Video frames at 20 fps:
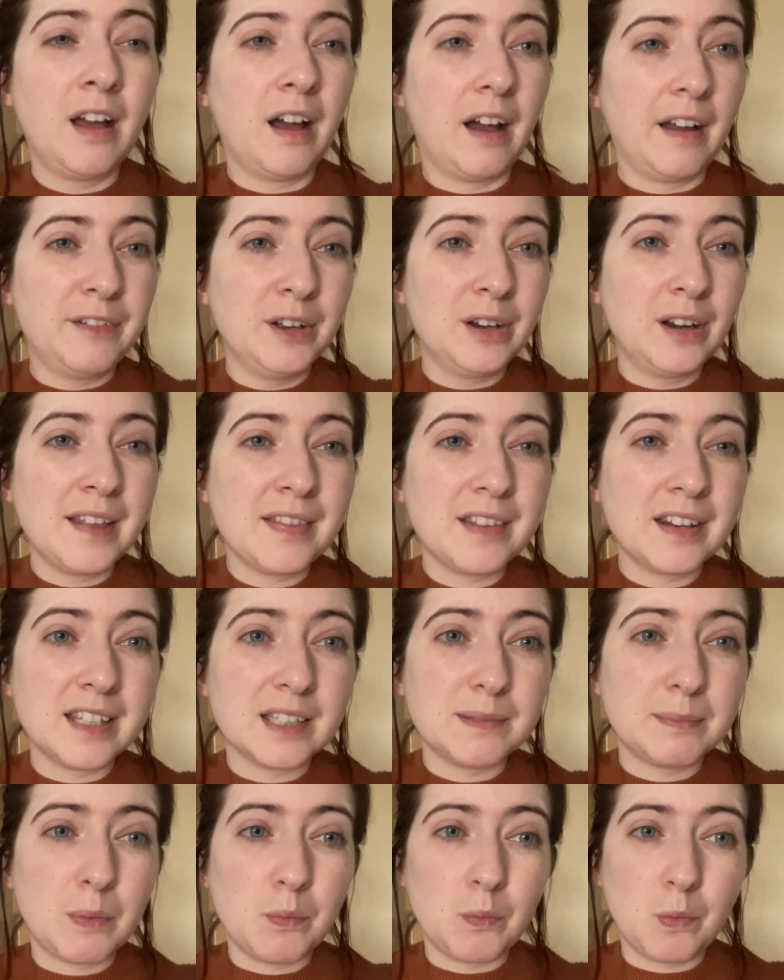I feel like that
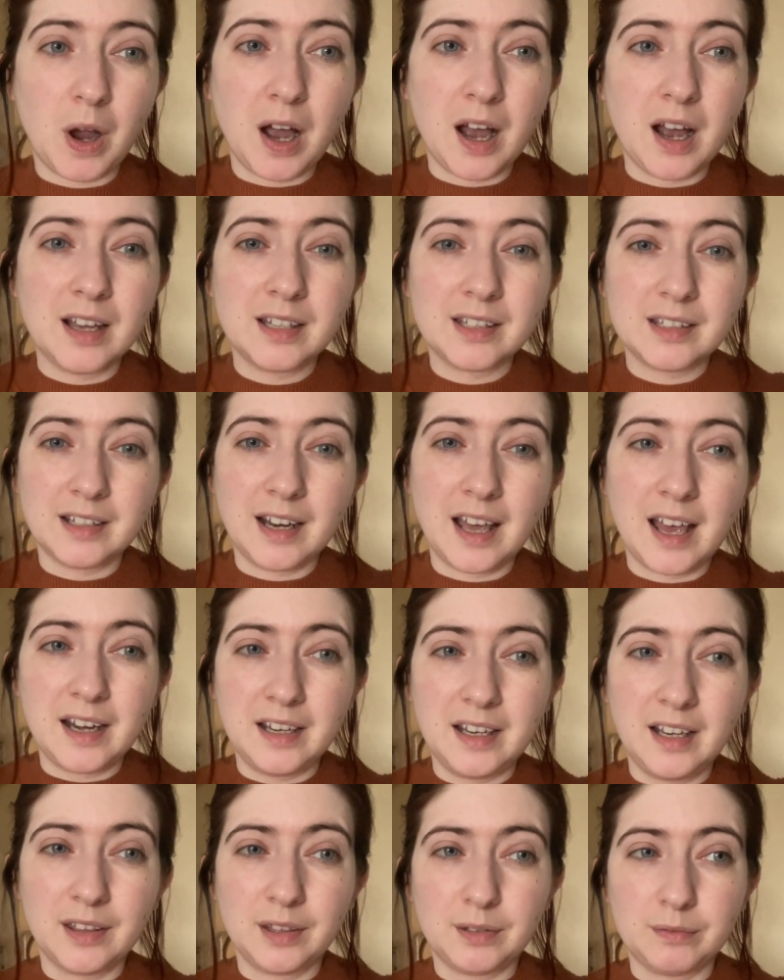it's been worse than
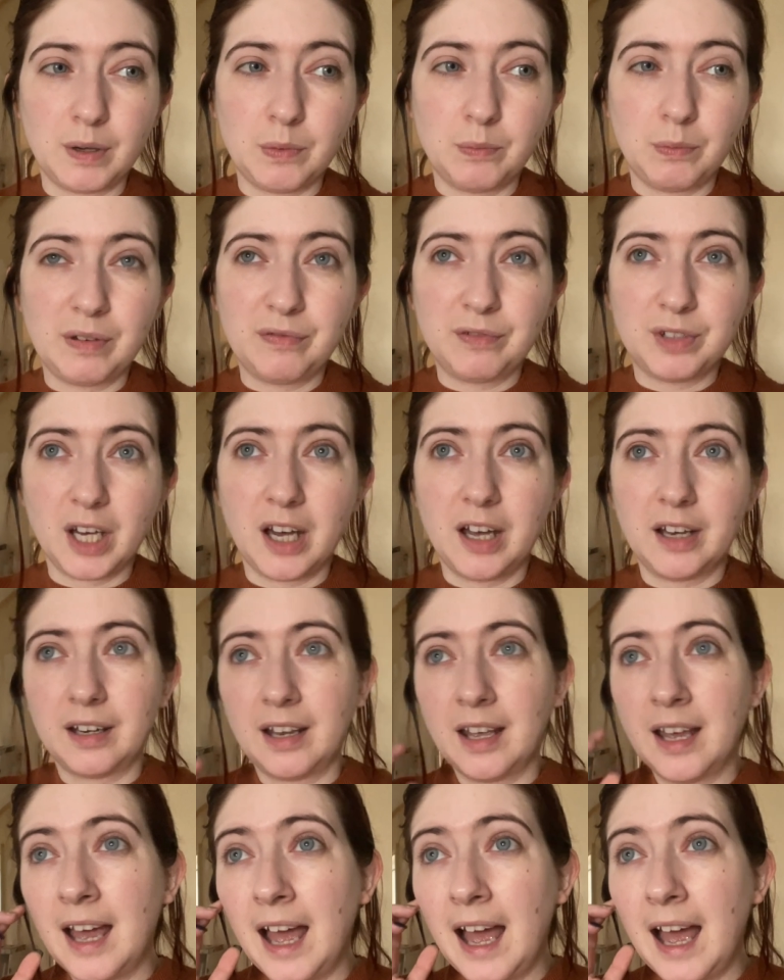any other room we've done.